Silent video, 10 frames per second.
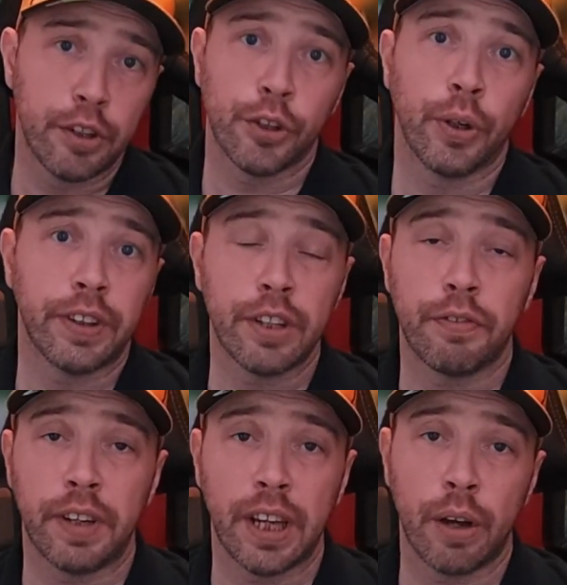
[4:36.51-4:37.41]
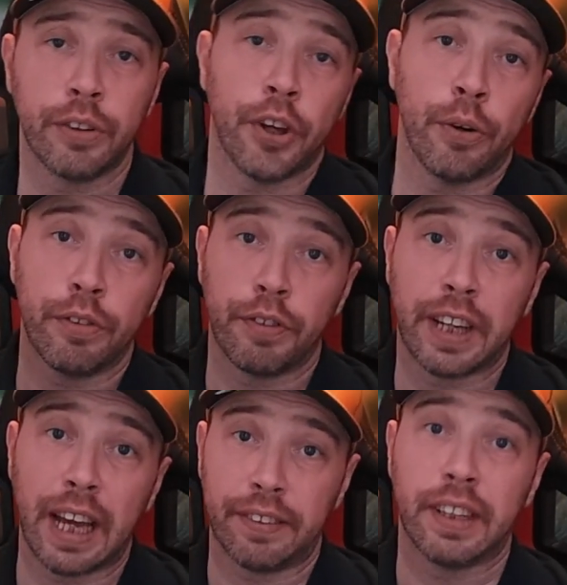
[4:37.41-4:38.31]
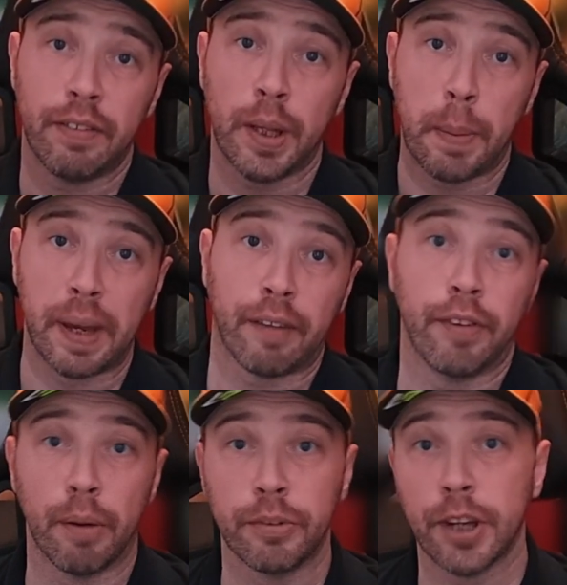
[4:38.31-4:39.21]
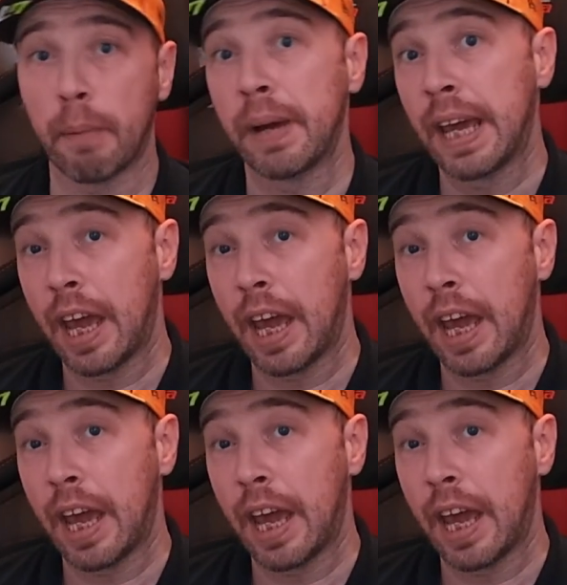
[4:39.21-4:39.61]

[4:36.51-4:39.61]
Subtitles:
enjoyed this video, don't forget to give it a big thumbs up.